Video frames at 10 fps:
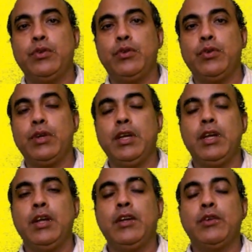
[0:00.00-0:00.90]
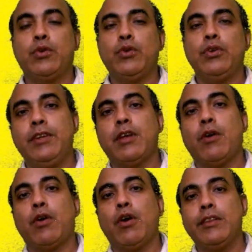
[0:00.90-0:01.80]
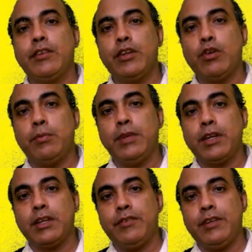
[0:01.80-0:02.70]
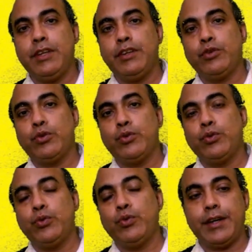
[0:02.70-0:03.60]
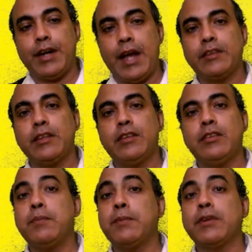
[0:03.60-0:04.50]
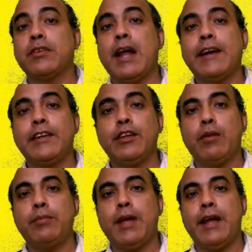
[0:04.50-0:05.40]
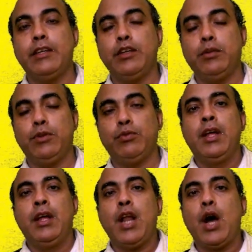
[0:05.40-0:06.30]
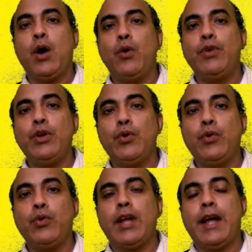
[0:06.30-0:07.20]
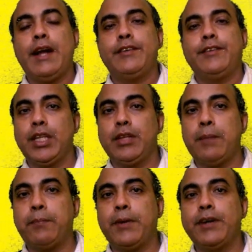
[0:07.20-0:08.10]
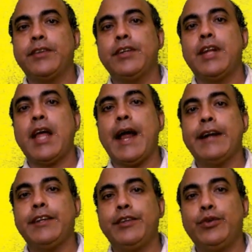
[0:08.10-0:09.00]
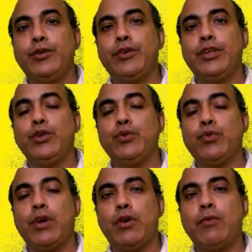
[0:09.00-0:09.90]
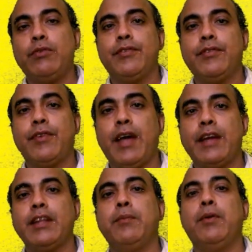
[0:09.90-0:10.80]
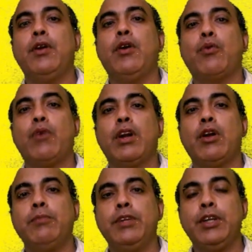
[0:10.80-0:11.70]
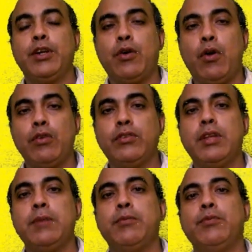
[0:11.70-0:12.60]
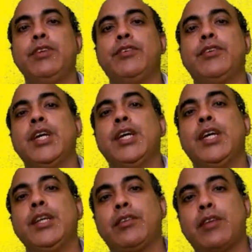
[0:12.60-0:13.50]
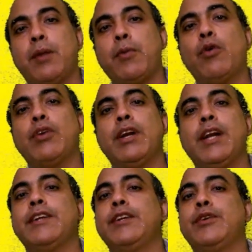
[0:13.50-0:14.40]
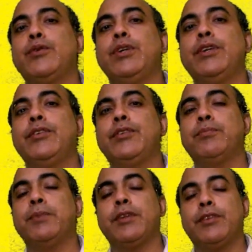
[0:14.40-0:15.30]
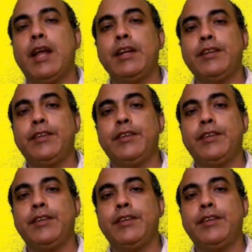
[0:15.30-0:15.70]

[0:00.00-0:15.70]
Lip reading: Okay, so if our holistic objective is to assess the personality of an individual, now we know that the person attitude is one of the variable or one of the concept which is somehow related to his personality.